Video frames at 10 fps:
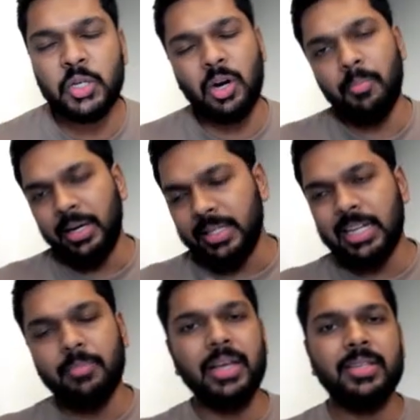on a
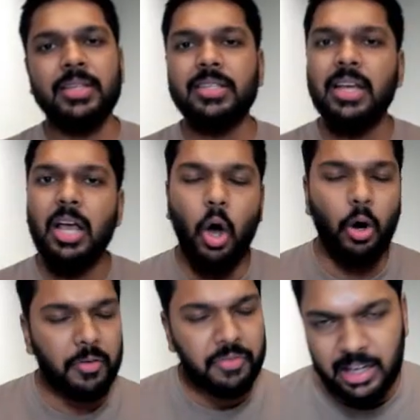monthly basis,
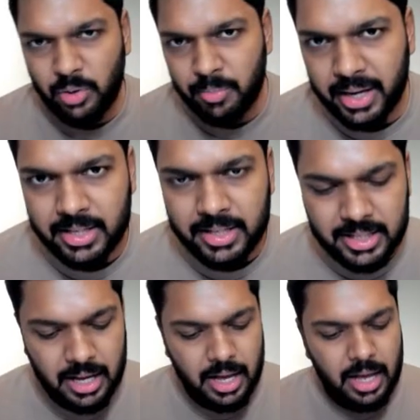on a frequent basis.